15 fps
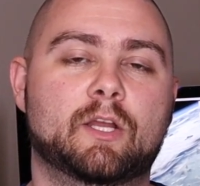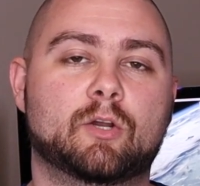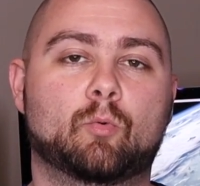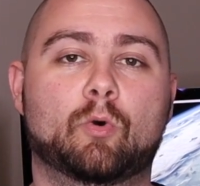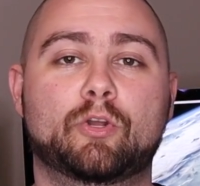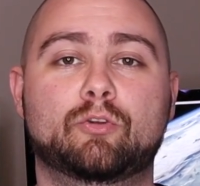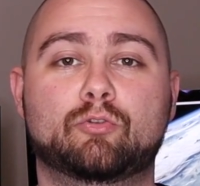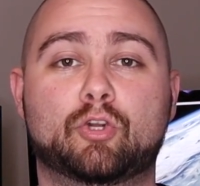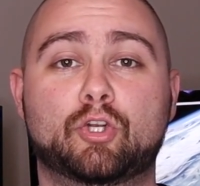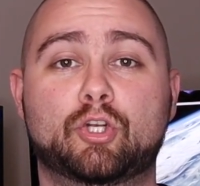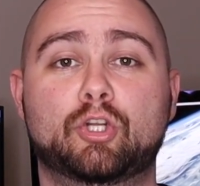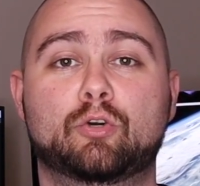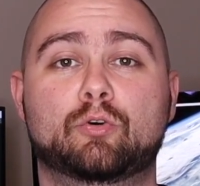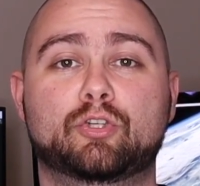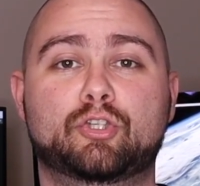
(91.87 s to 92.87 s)
What you can
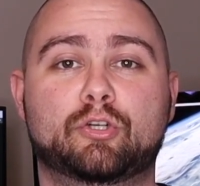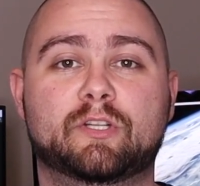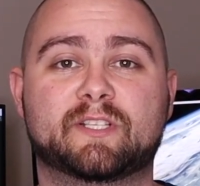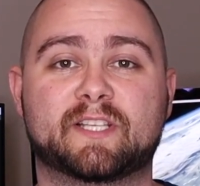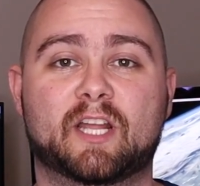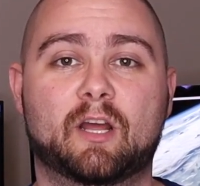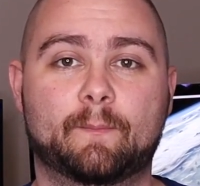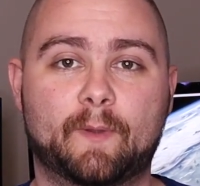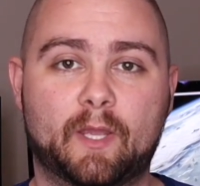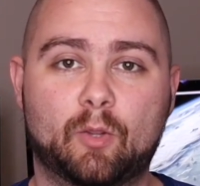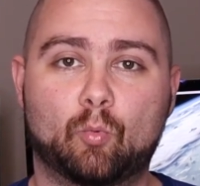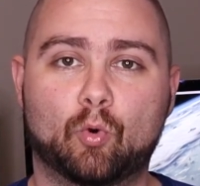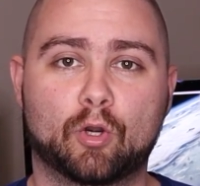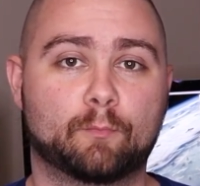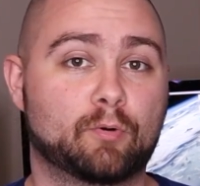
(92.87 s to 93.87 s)
do is you can set up a
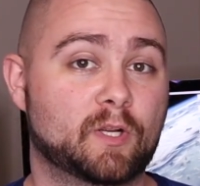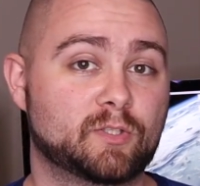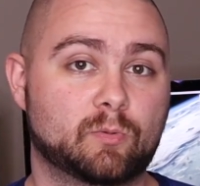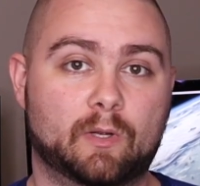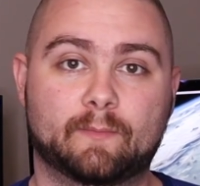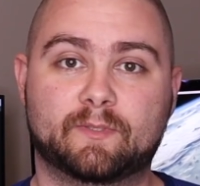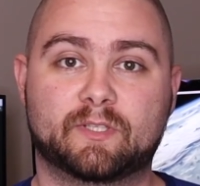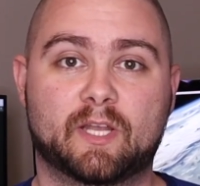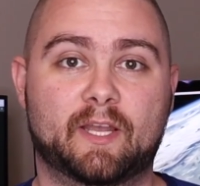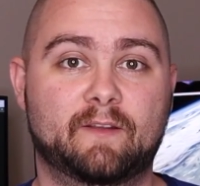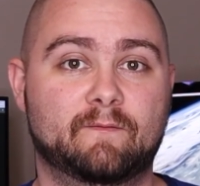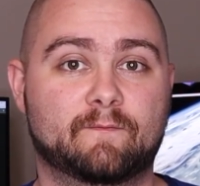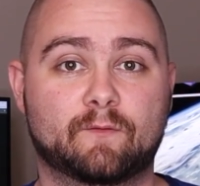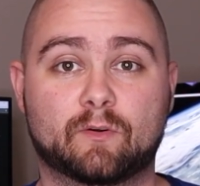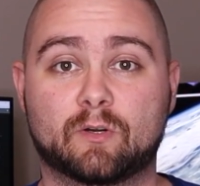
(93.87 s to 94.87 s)
WordPress
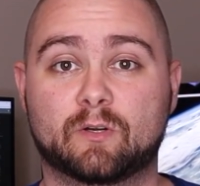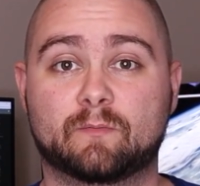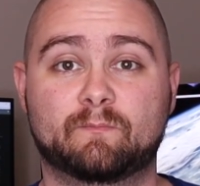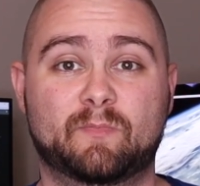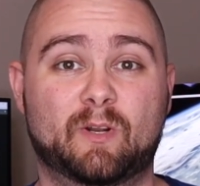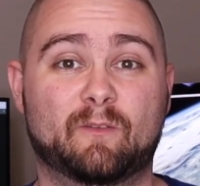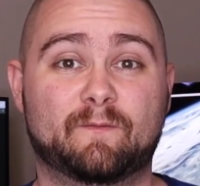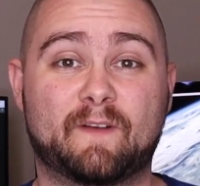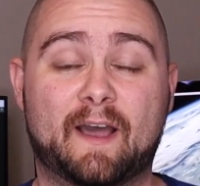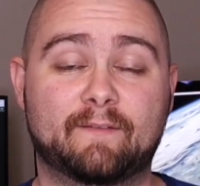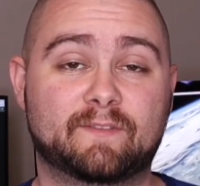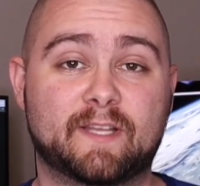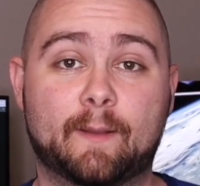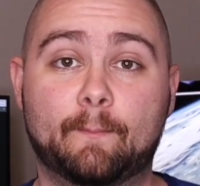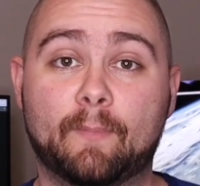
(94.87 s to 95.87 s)
website for
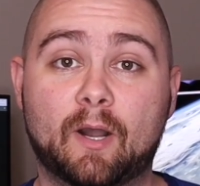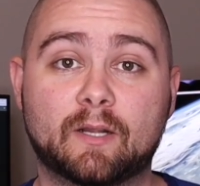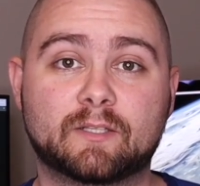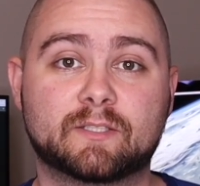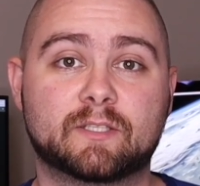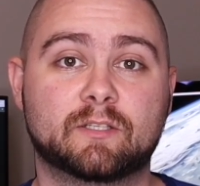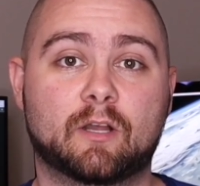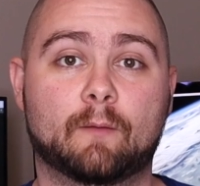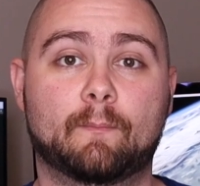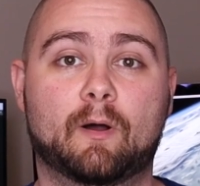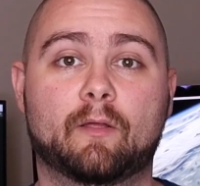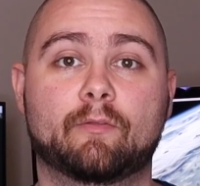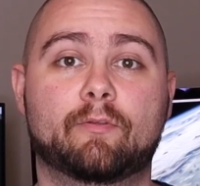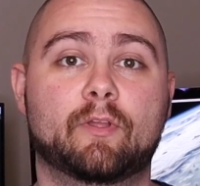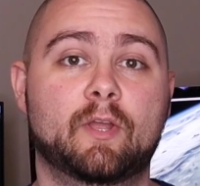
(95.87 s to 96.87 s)
$5-10 a
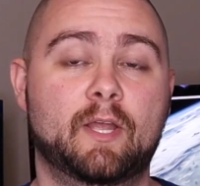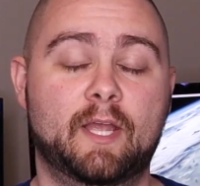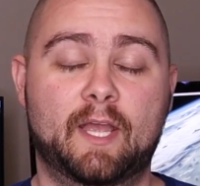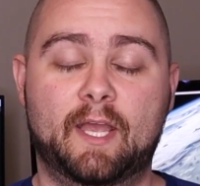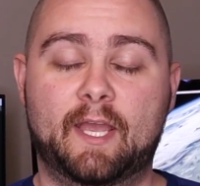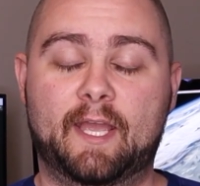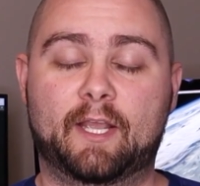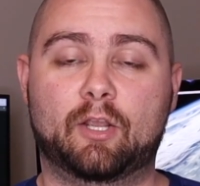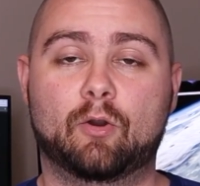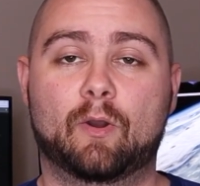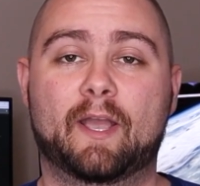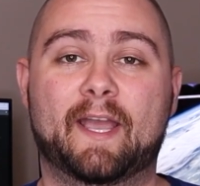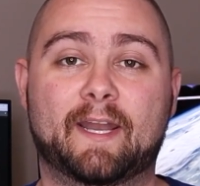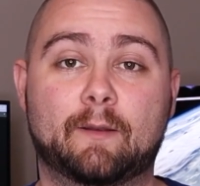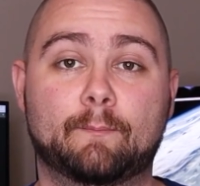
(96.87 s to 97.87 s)
month and go
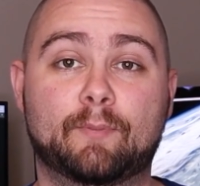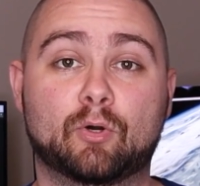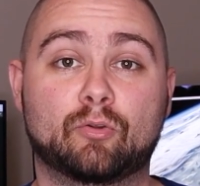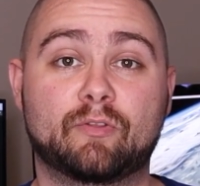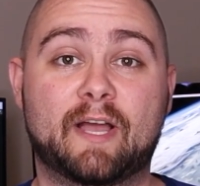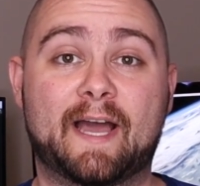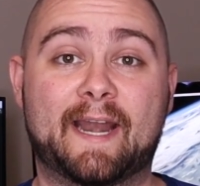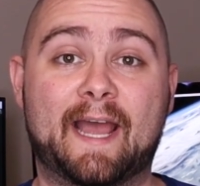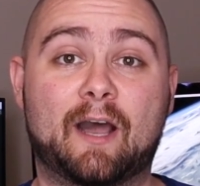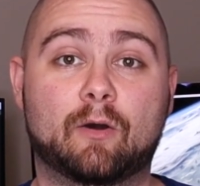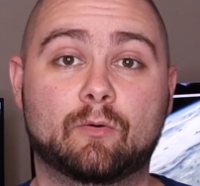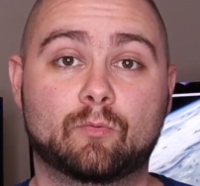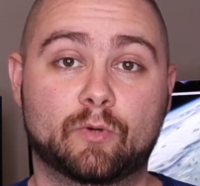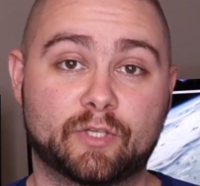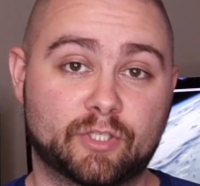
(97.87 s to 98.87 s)
ahead and build that
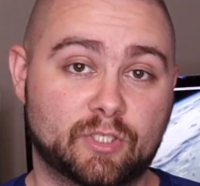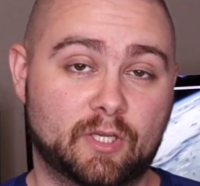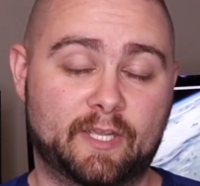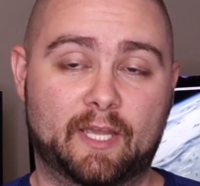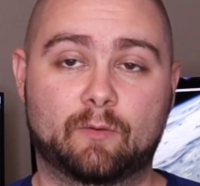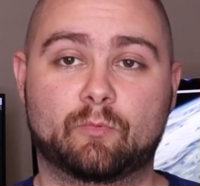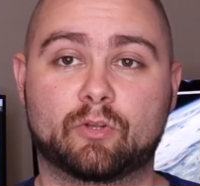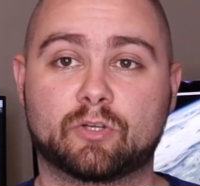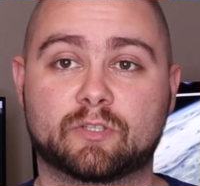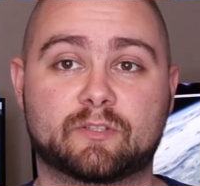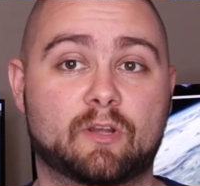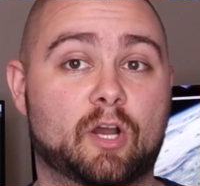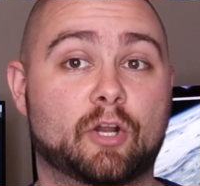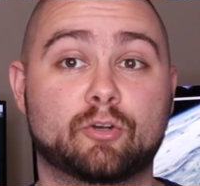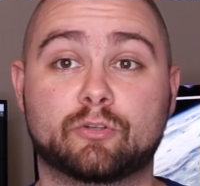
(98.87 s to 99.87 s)
out, which again, there's
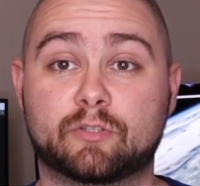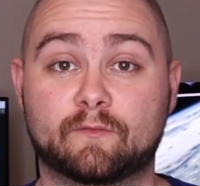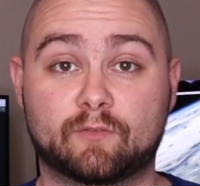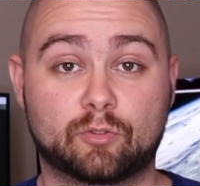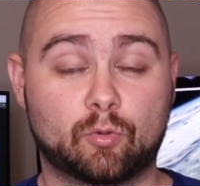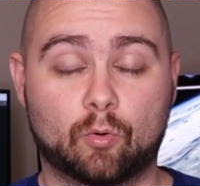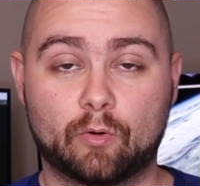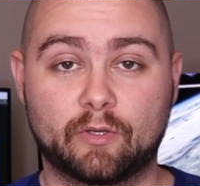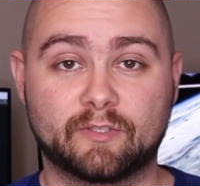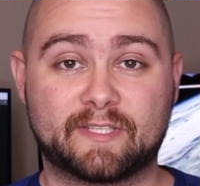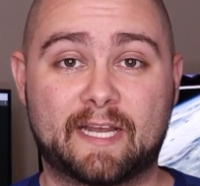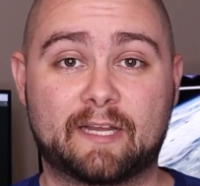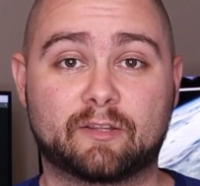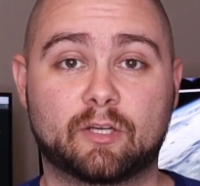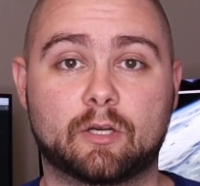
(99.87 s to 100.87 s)
hundreds of tutorials
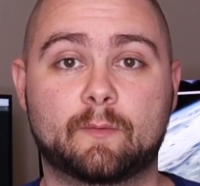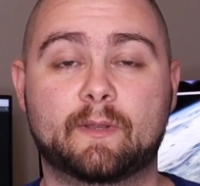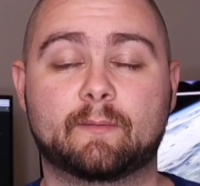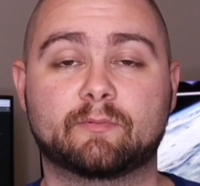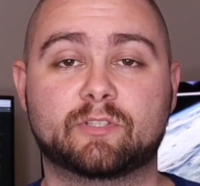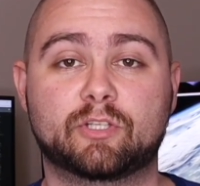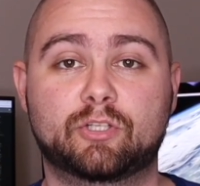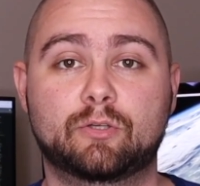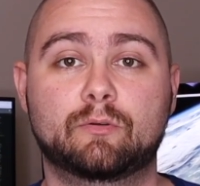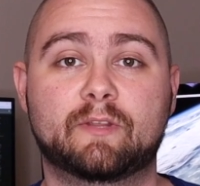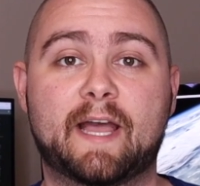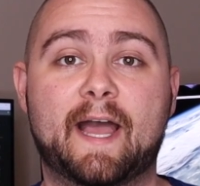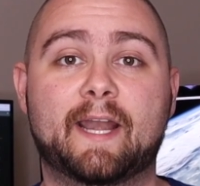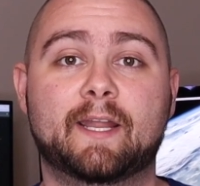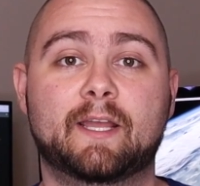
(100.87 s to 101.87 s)
out there to be able to do
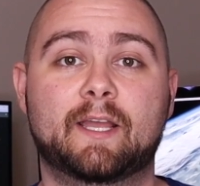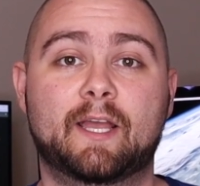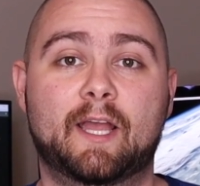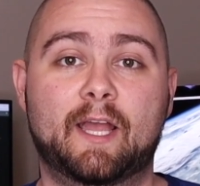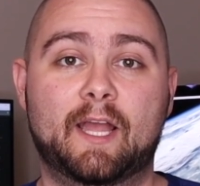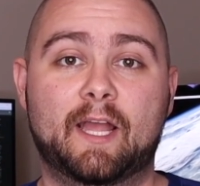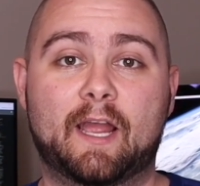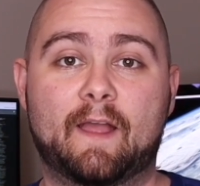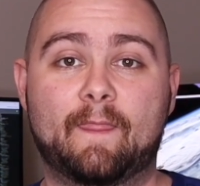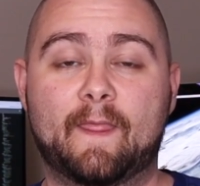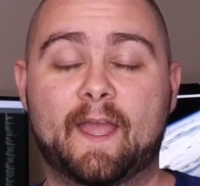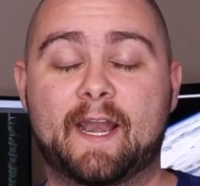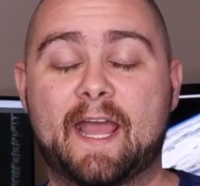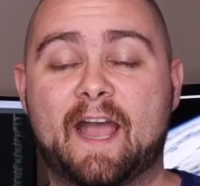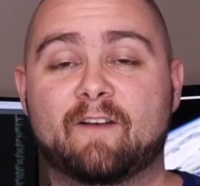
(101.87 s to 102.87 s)
that, and
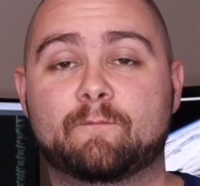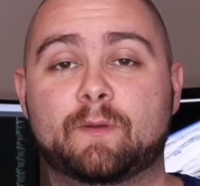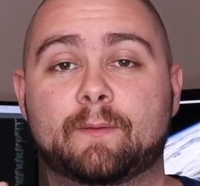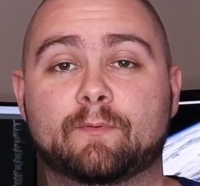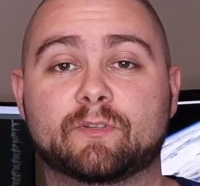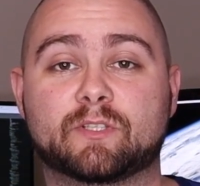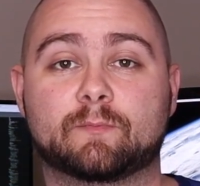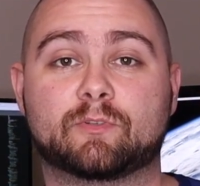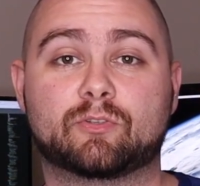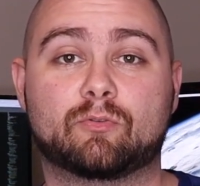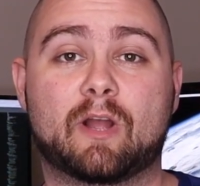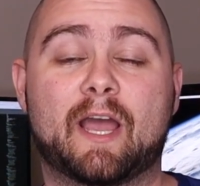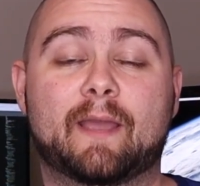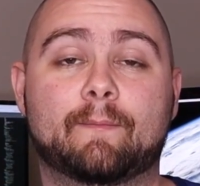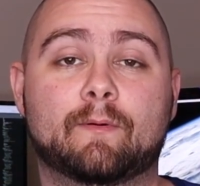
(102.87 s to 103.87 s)
then have people
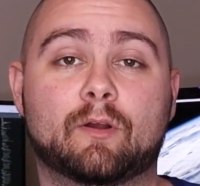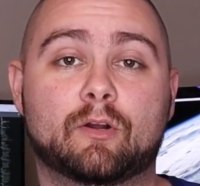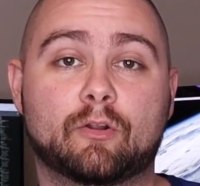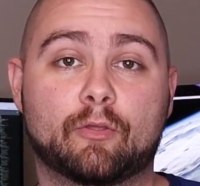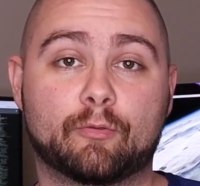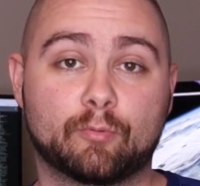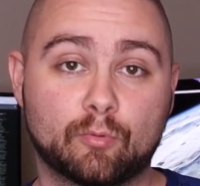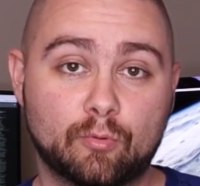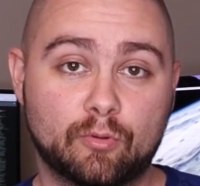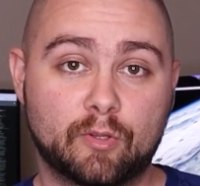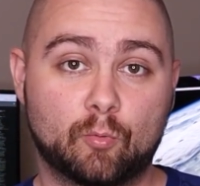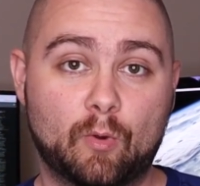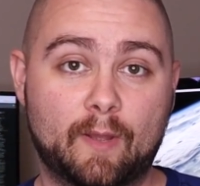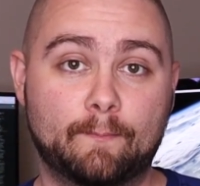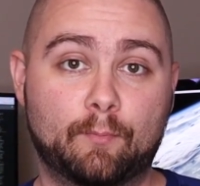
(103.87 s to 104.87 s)
subscribe through the
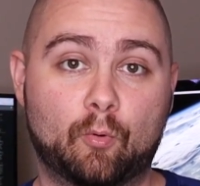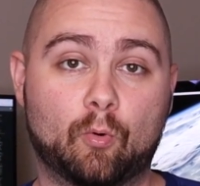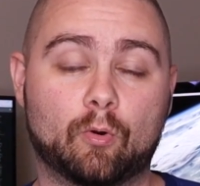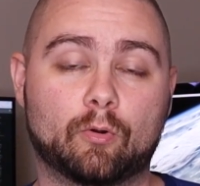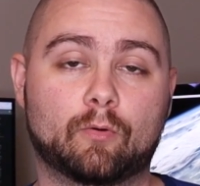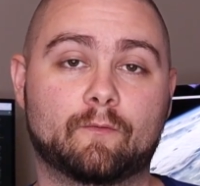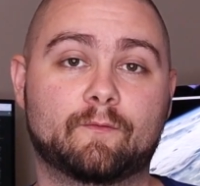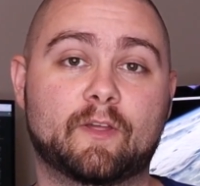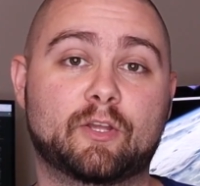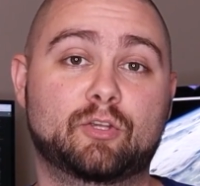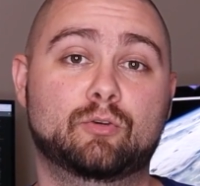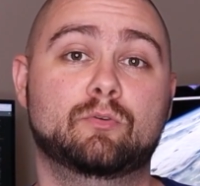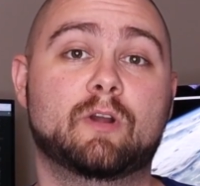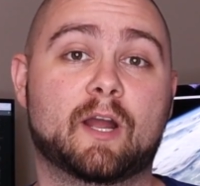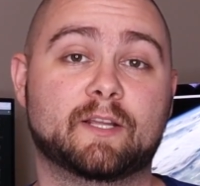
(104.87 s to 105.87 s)
web portal that
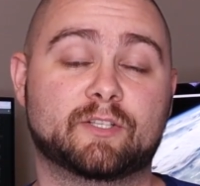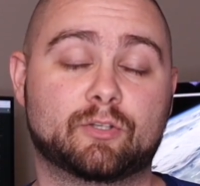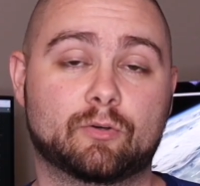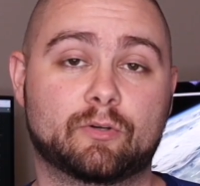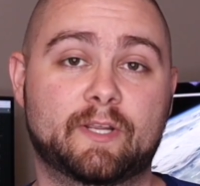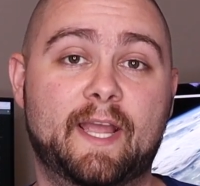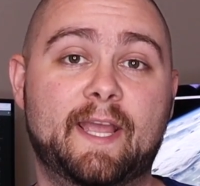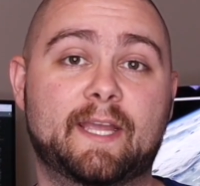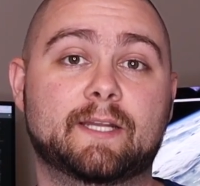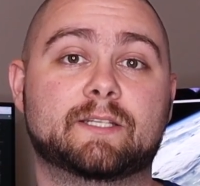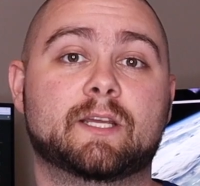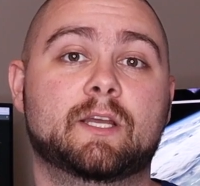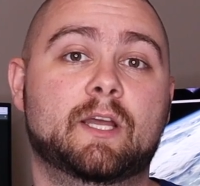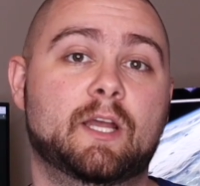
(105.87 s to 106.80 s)
you guys create